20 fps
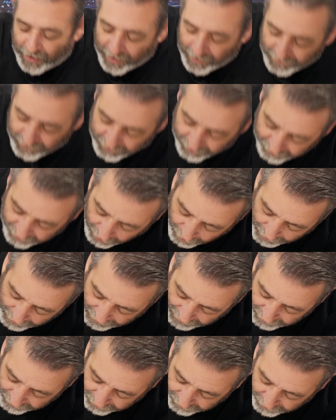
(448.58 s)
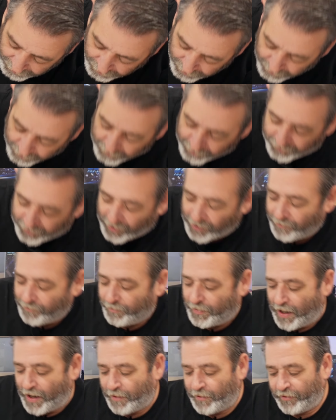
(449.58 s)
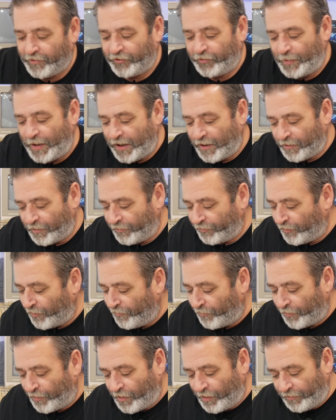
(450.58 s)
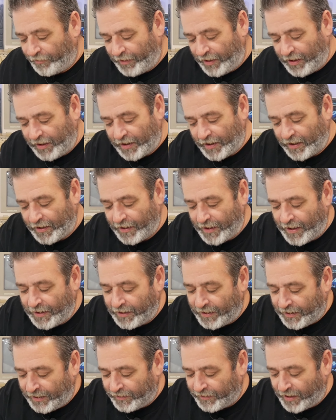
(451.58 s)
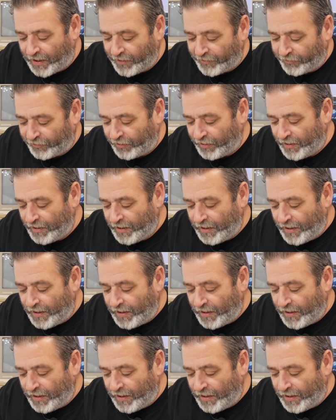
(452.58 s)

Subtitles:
just going into some powered speakers over on the editing desk.